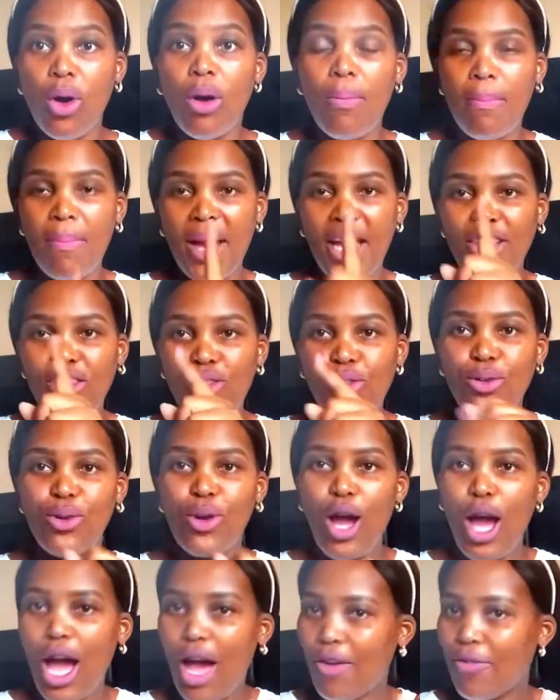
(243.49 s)
Mind you,
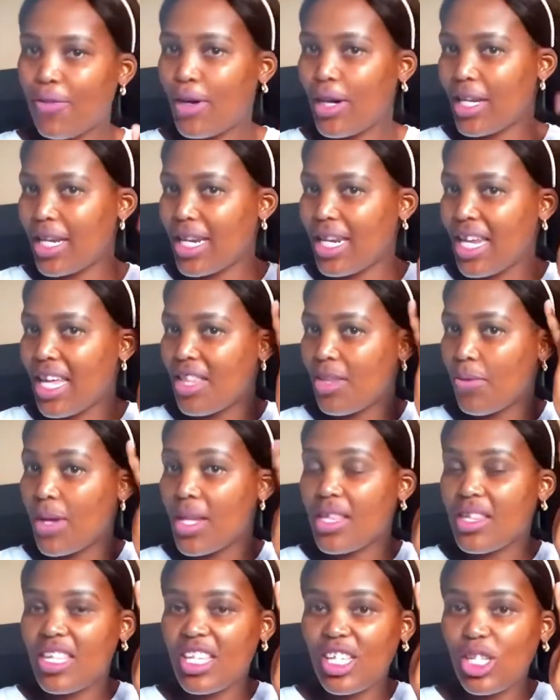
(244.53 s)
I've got another
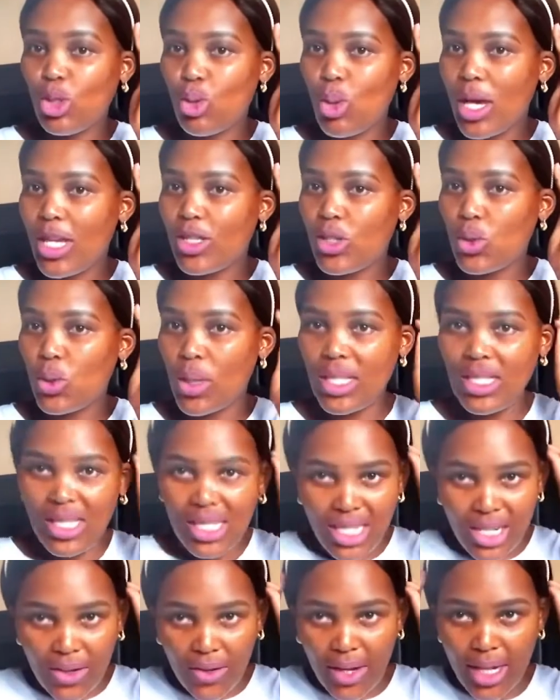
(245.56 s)
one. This was
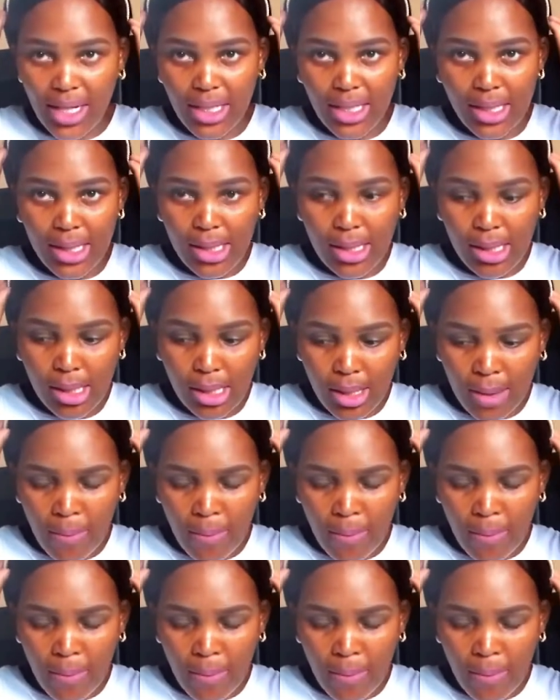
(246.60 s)
20 rands.